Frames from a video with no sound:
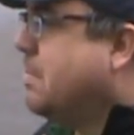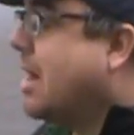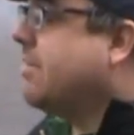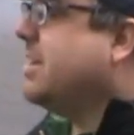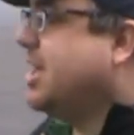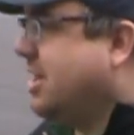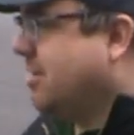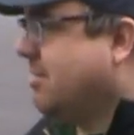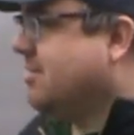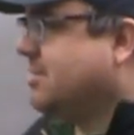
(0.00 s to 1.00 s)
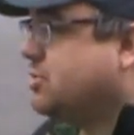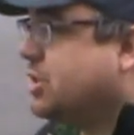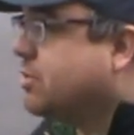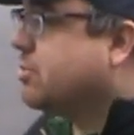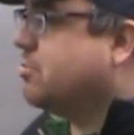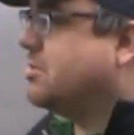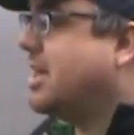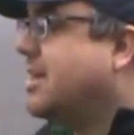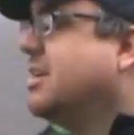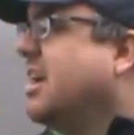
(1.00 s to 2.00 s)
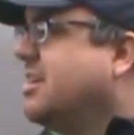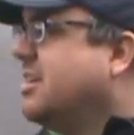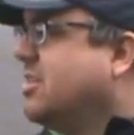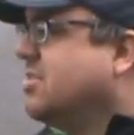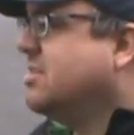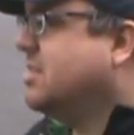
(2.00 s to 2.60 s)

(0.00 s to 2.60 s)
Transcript: married here, children were dedicated here.